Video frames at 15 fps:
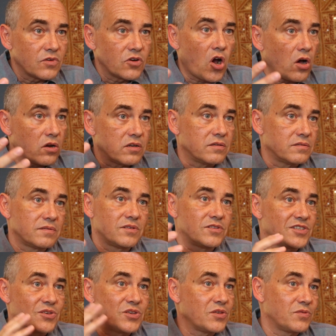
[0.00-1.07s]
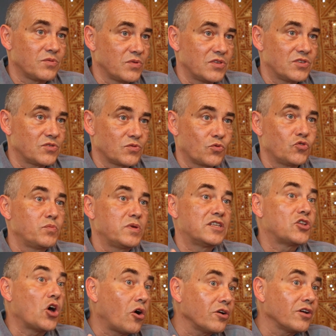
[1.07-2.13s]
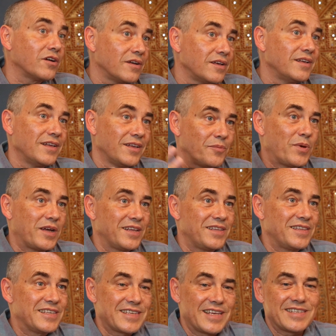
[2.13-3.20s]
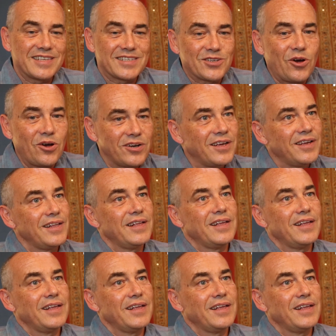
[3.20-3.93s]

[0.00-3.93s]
God it could be dog, but in this case it's God.